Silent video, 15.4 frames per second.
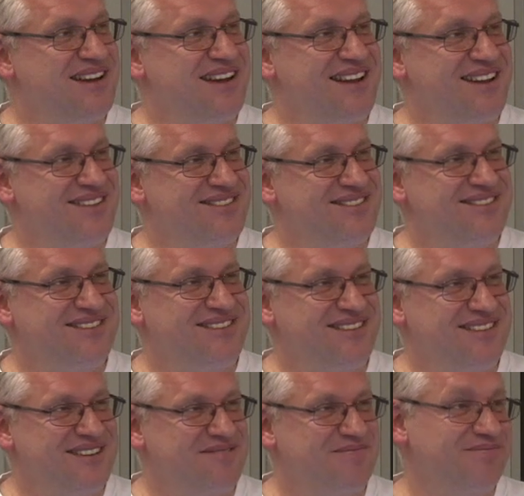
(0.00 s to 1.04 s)
and
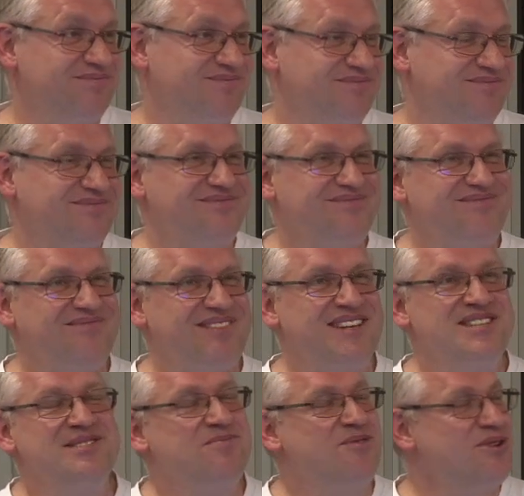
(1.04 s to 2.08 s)
the
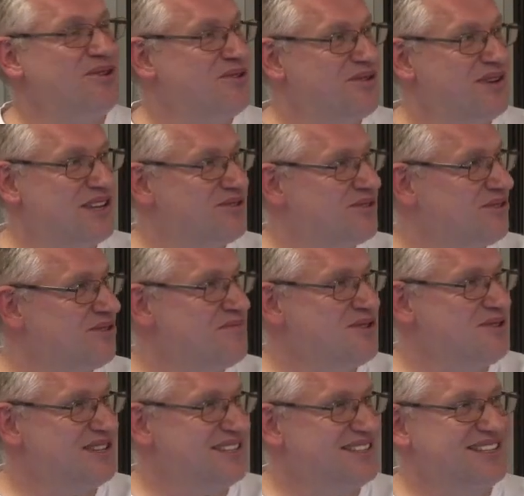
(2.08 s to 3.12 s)
small retro
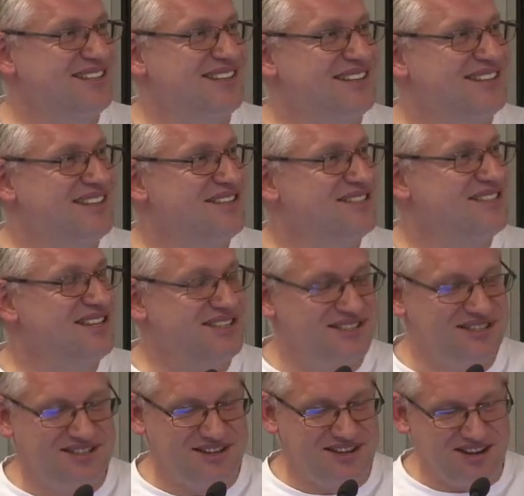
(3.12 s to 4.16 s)
community that
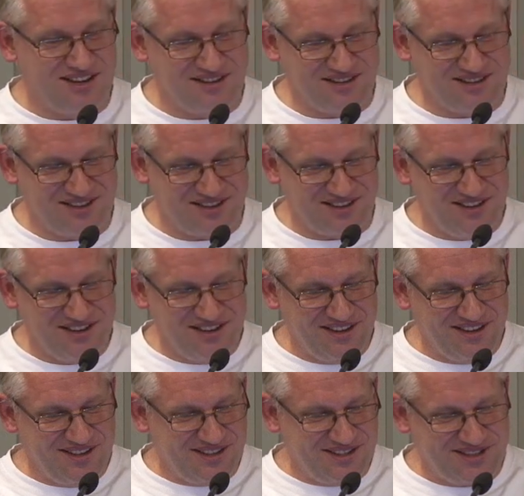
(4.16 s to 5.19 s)
exists in uh,
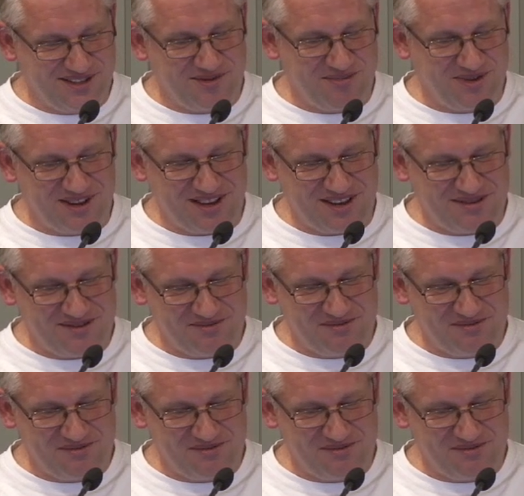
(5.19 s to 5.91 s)
Serbia,